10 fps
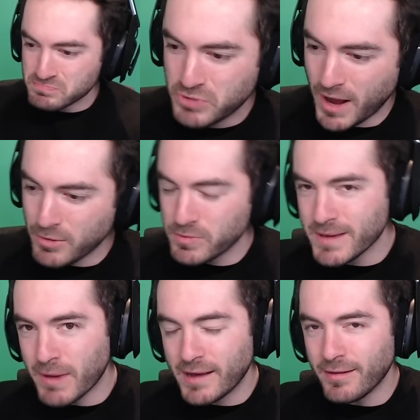probably
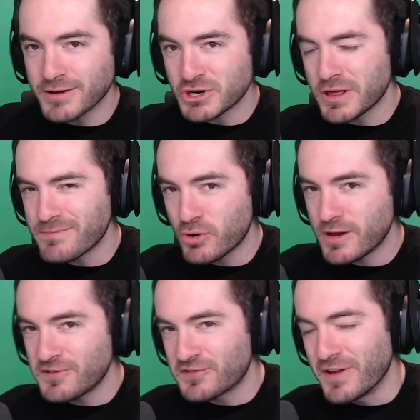biologically
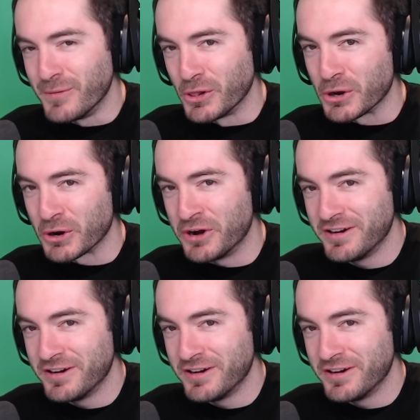pretty similar